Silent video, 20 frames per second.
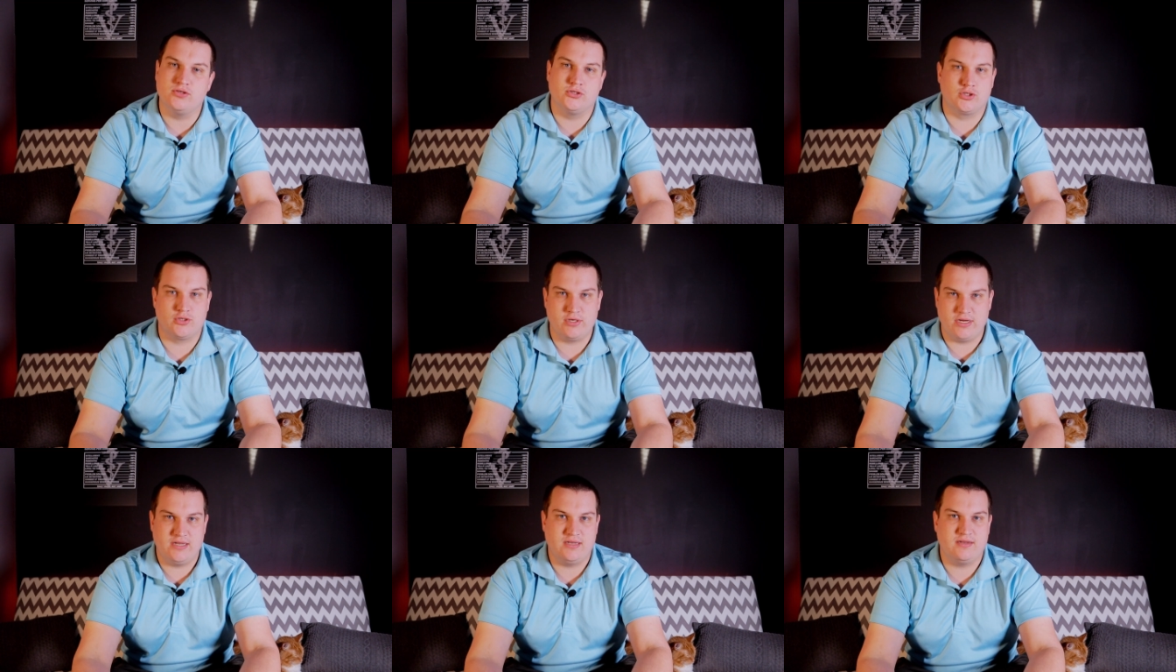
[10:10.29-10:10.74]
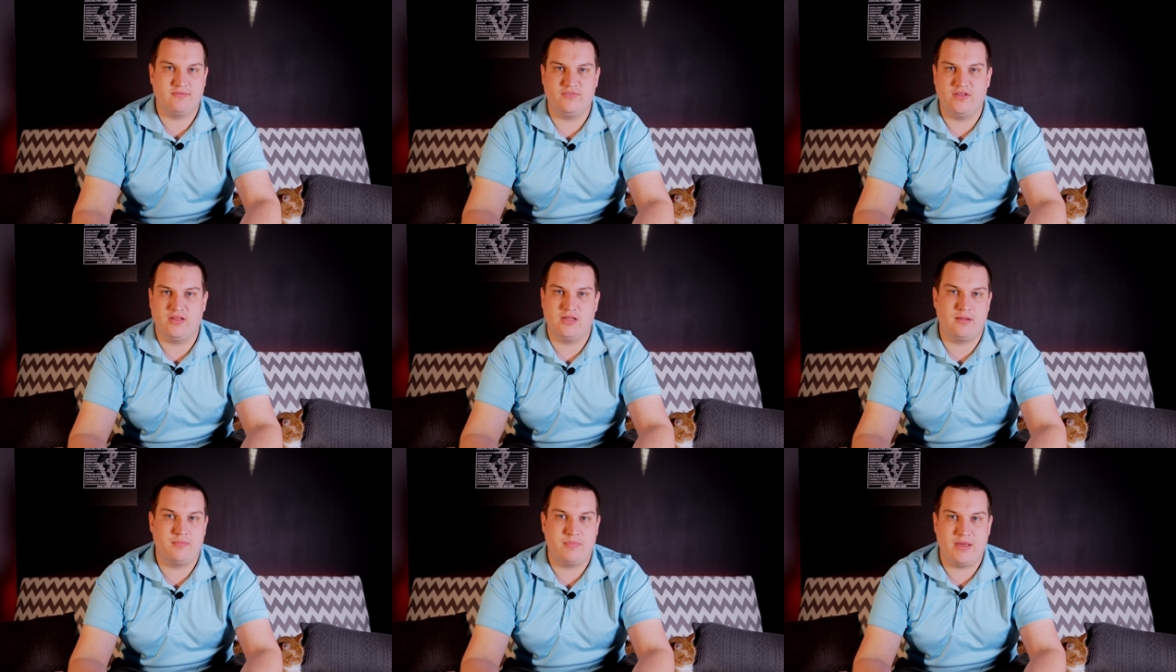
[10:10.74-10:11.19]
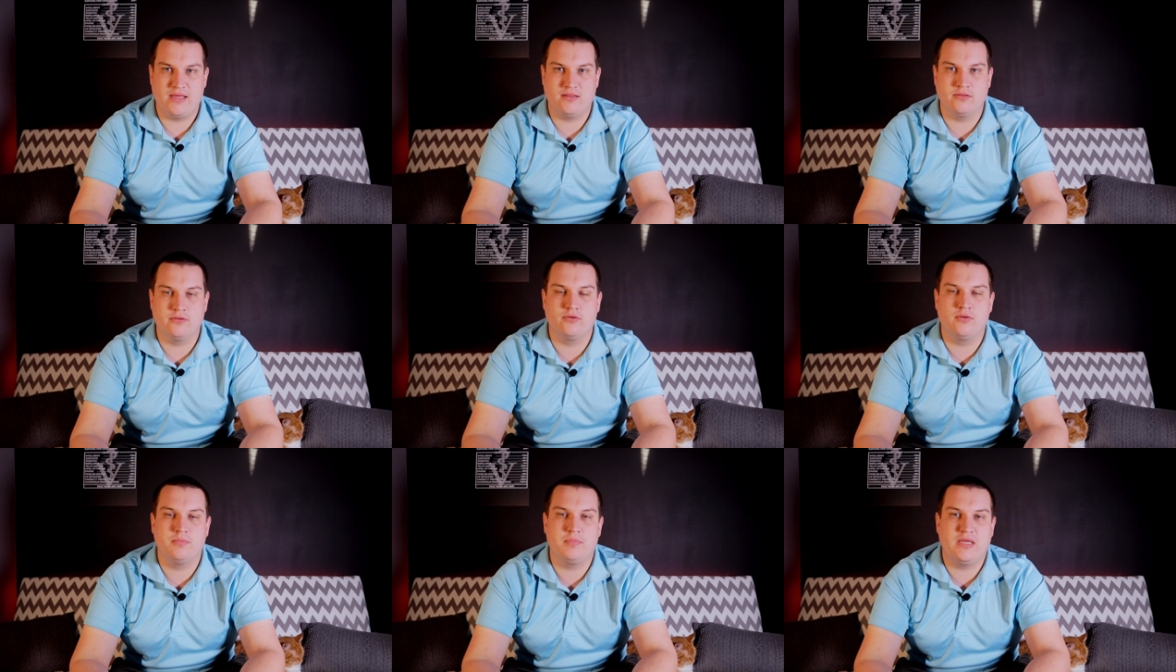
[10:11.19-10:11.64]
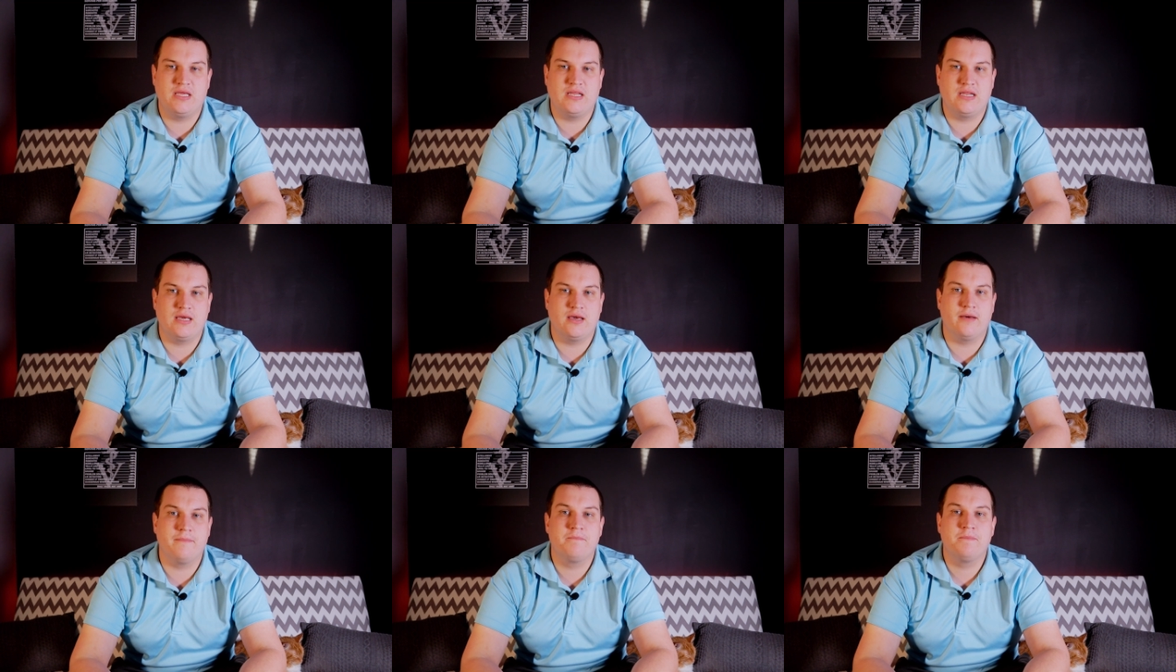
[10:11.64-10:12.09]
to treat the feline
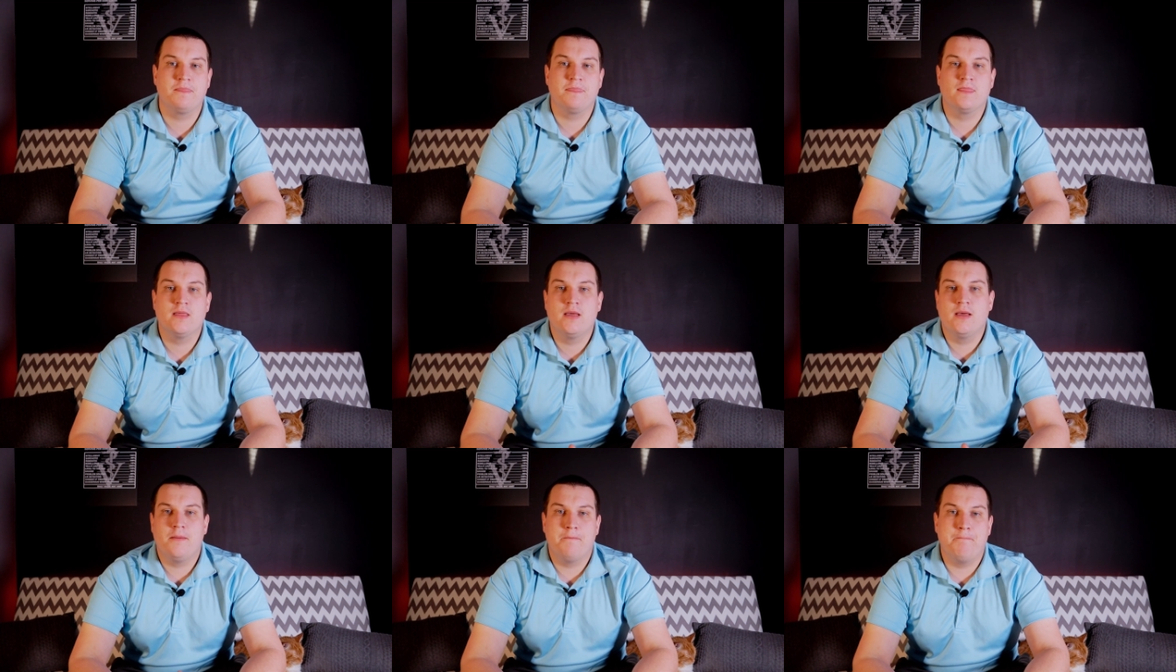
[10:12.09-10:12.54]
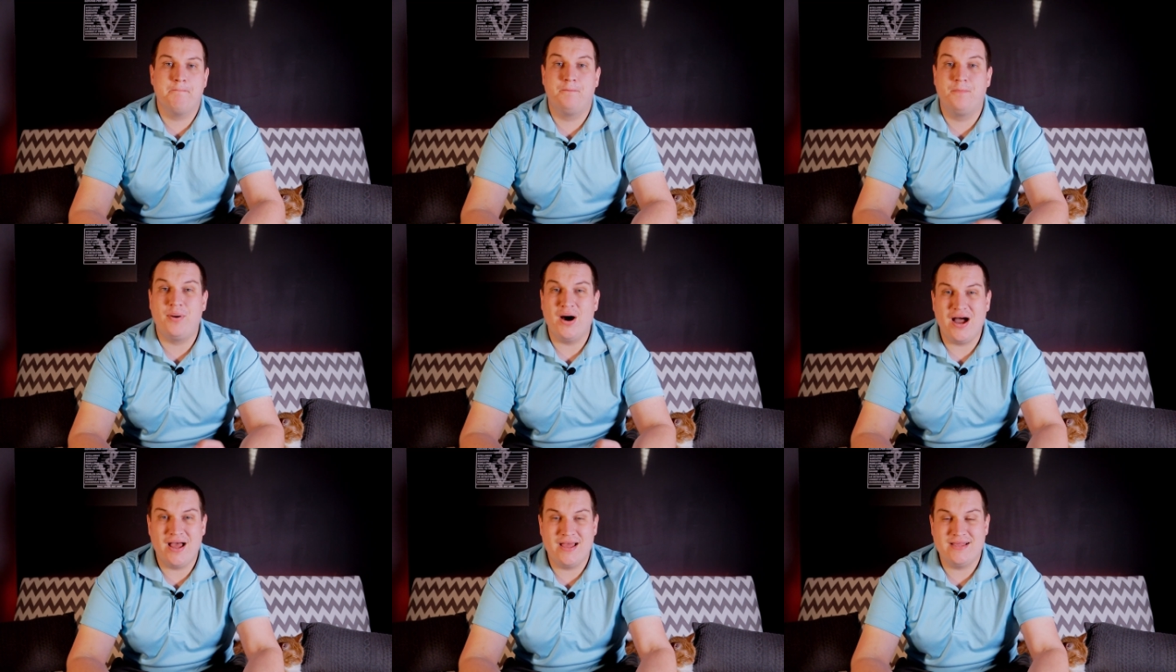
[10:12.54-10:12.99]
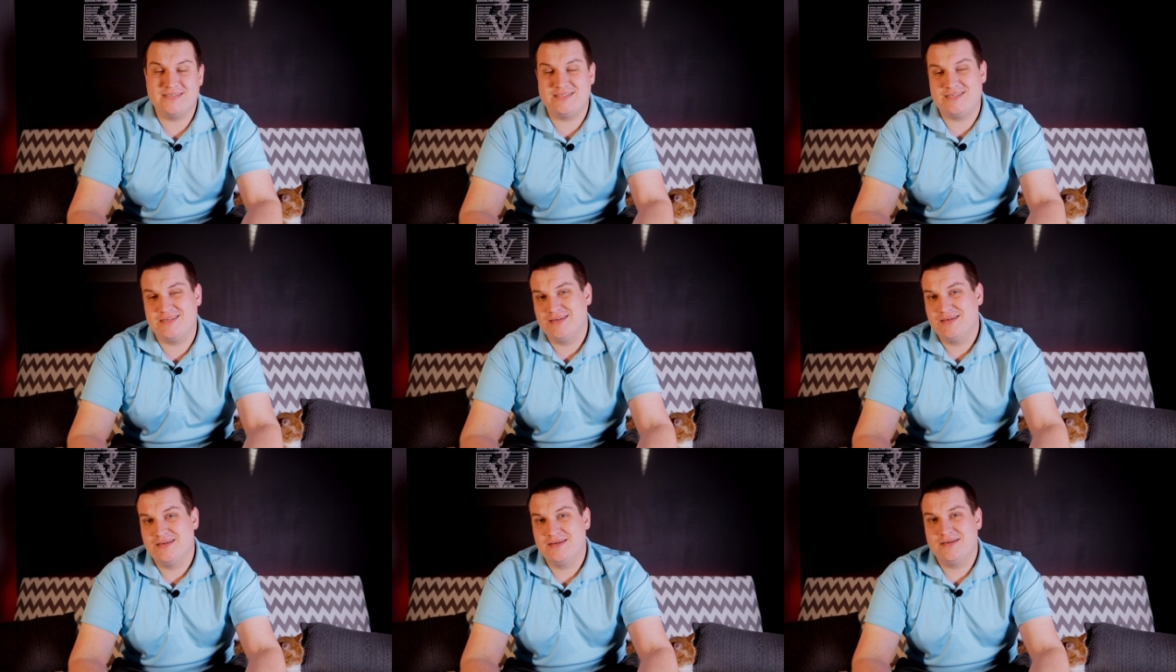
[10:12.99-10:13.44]
panleukopenia, but